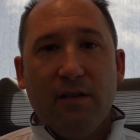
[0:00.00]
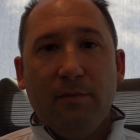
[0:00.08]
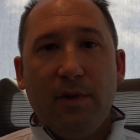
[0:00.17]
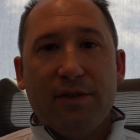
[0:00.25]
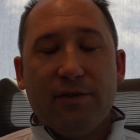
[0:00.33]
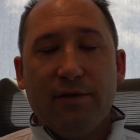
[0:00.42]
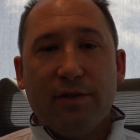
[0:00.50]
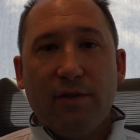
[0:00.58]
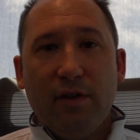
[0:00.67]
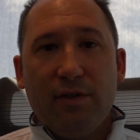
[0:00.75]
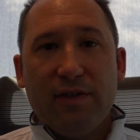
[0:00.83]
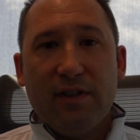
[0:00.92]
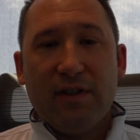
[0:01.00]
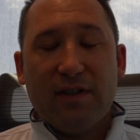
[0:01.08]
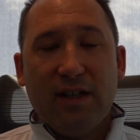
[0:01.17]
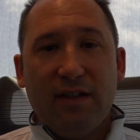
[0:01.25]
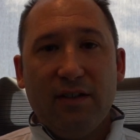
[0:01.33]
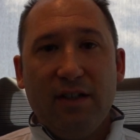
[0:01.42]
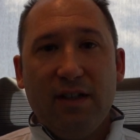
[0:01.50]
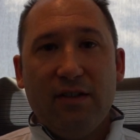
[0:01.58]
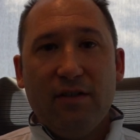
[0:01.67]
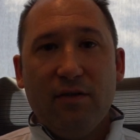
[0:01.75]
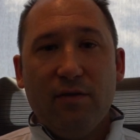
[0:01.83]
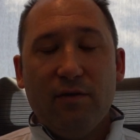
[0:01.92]
Muscle necrosis can lead
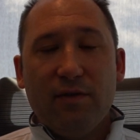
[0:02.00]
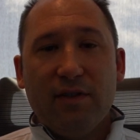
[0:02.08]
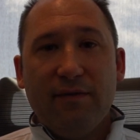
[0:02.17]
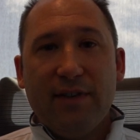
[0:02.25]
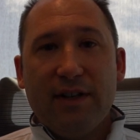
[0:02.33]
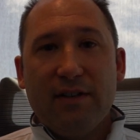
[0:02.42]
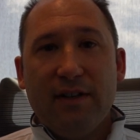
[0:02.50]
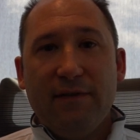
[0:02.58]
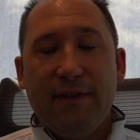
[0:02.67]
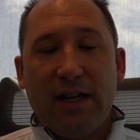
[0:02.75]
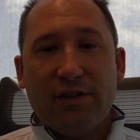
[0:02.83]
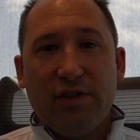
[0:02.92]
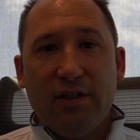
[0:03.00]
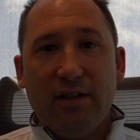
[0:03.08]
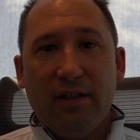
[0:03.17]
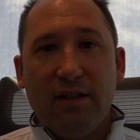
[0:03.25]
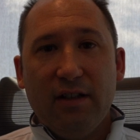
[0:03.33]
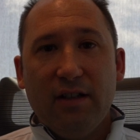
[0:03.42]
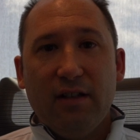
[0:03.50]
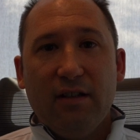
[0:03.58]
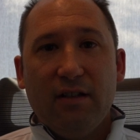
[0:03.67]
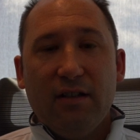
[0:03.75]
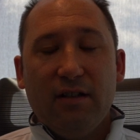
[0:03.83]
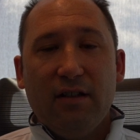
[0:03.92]
to severe infection.
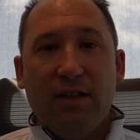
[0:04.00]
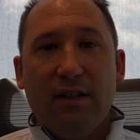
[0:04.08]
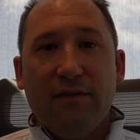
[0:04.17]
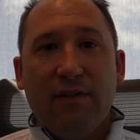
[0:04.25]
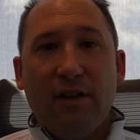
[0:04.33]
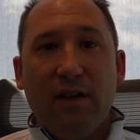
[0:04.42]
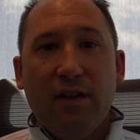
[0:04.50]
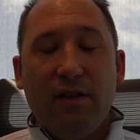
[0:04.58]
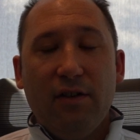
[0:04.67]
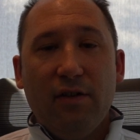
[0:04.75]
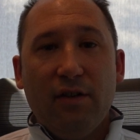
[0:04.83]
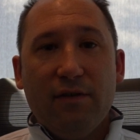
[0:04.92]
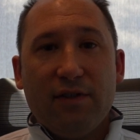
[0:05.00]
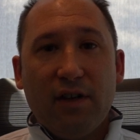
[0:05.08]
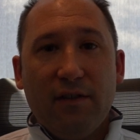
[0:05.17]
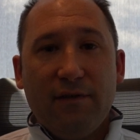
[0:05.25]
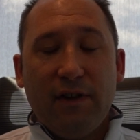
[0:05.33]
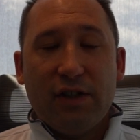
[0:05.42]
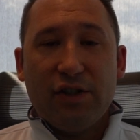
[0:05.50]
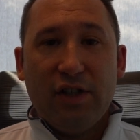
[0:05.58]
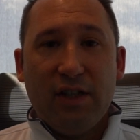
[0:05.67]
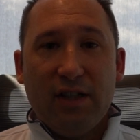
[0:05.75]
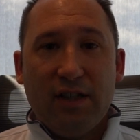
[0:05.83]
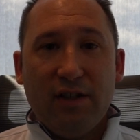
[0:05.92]
If the nerves aren't
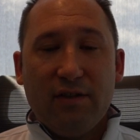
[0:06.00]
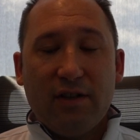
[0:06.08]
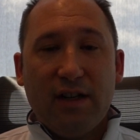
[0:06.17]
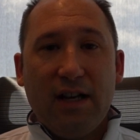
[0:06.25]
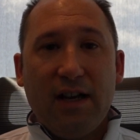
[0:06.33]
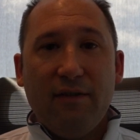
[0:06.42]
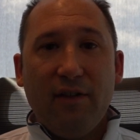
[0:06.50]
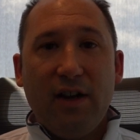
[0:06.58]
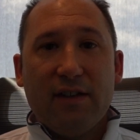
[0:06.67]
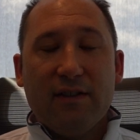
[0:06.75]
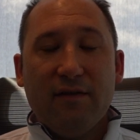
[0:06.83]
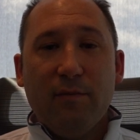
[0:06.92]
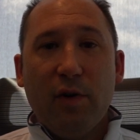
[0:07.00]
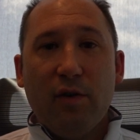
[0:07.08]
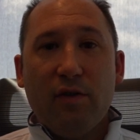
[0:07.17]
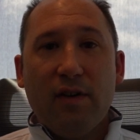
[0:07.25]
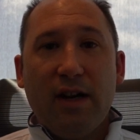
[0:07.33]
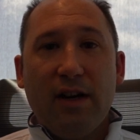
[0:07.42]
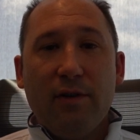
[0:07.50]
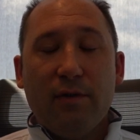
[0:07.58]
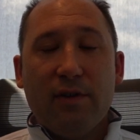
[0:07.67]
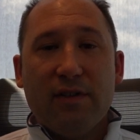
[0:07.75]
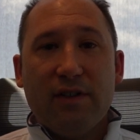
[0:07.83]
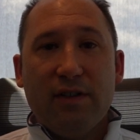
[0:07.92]
functioning, then you're going to have loss of motor and
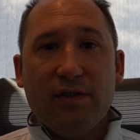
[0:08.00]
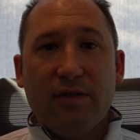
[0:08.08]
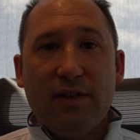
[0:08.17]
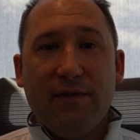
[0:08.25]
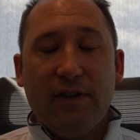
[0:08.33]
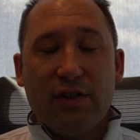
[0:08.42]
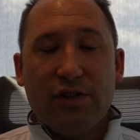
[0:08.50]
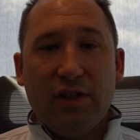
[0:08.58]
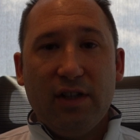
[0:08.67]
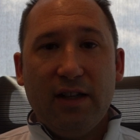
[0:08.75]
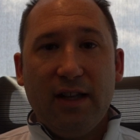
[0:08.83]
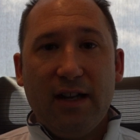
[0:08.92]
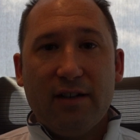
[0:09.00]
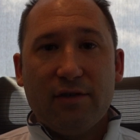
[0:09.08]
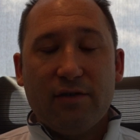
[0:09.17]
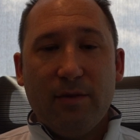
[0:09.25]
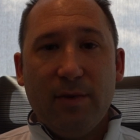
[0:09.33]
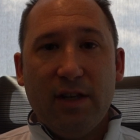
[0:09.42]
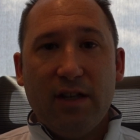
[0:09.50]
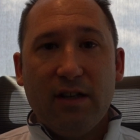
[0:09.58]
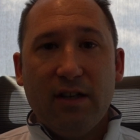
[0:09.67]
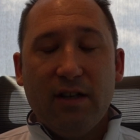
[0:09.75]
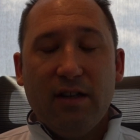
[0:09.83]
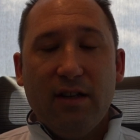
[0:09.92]
or sensory function in that extremity.
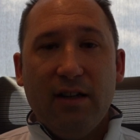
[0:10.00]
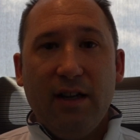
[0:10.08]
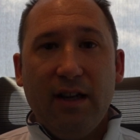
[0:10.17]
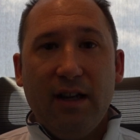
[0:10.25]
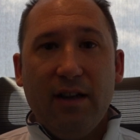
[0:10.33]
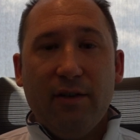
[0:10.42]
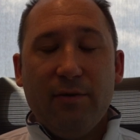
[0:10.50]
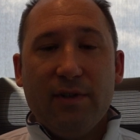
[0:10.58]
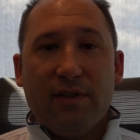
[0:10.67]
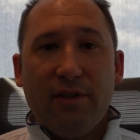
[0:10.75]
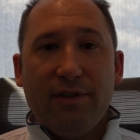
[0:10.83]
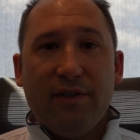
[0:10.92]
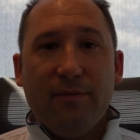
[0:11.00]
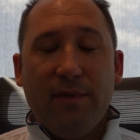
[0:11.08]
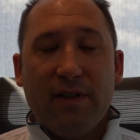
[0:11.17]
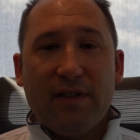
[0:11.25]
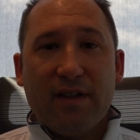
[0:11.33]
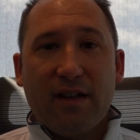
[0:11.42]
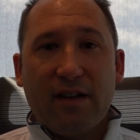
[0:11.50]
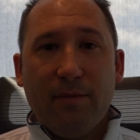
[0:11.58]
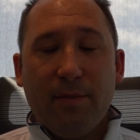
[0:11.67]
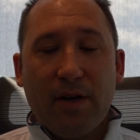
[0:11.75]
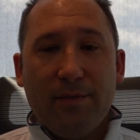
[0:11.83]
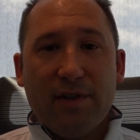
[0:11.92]
And the results of missing a
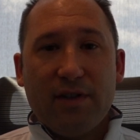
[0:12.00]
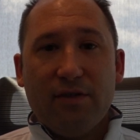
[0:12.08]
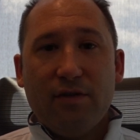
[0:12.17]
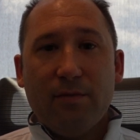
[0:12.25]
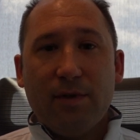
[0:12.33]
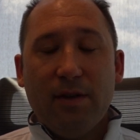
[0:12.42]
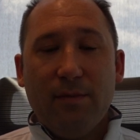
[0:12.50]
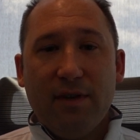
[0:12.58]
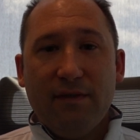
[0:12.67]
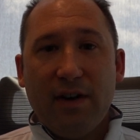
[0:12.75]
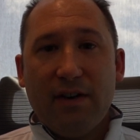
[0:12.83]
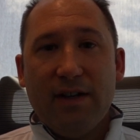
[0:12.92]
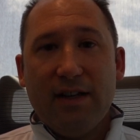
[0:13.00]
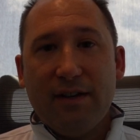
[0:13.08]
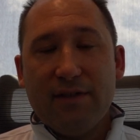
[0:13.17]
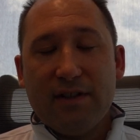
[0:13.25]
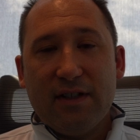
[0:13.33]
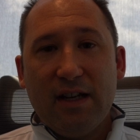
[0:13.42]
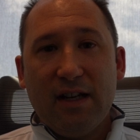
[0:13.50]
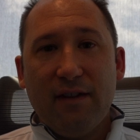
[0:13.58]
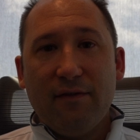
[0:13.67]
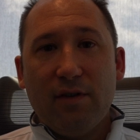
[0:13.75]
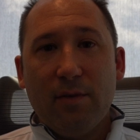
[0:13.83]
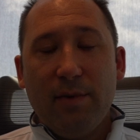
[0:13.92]
compartment syndrome can be very
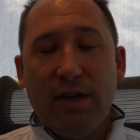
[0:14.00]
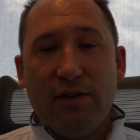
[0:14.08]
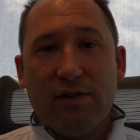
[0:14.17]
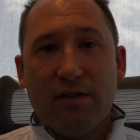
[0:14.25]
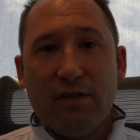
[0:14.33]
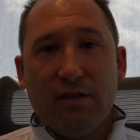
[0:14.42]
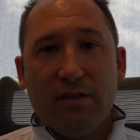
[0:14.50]
devastating for a patient.